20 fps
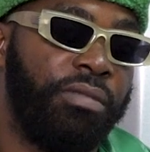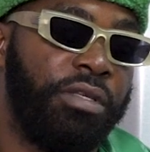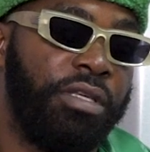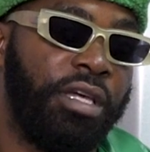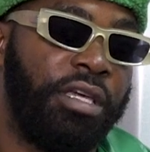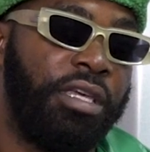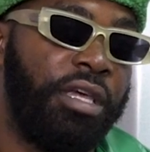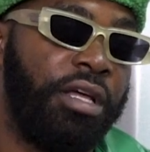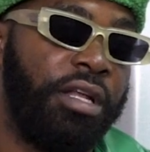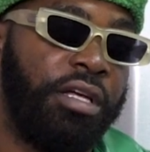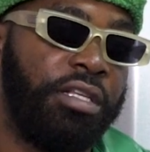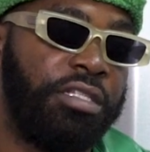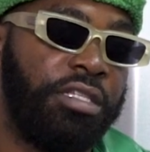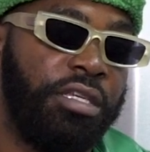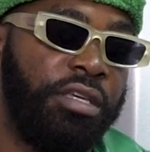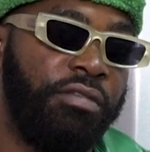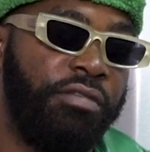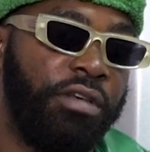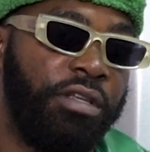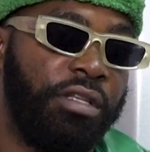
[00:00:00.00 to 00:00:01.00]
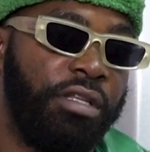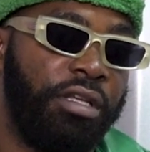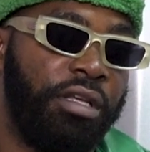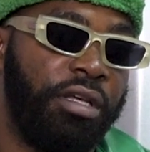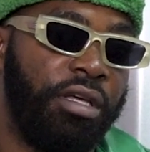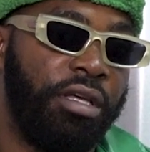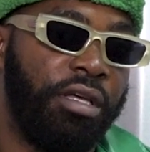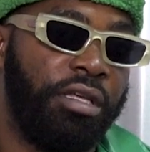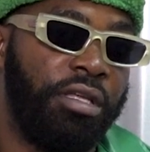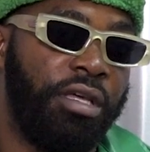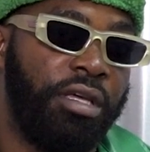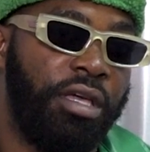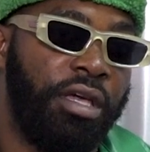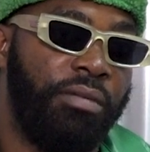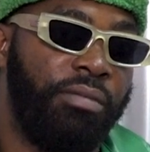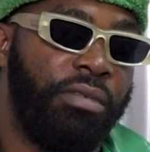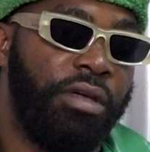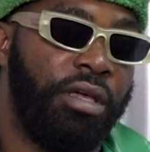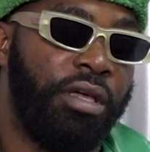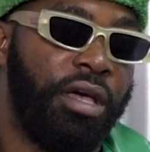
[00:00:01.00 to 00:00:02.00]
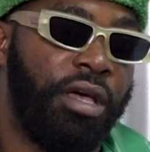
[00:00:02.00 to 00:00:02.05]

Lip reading: you can achieve it. You get me?